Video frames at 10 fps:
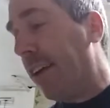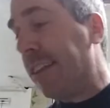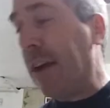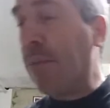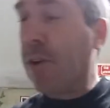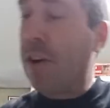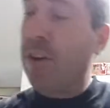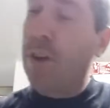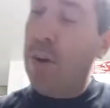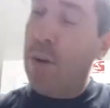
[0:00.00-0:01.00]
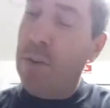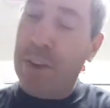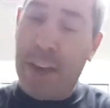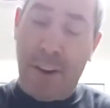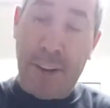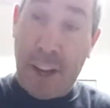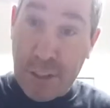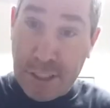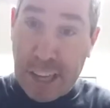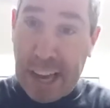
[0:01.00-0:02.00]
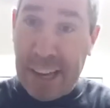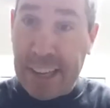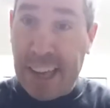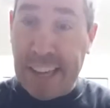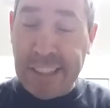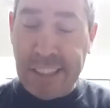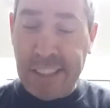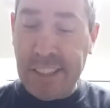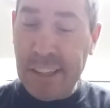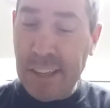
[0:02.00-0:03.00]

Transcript: Then we're going to go over here on the other side of the case.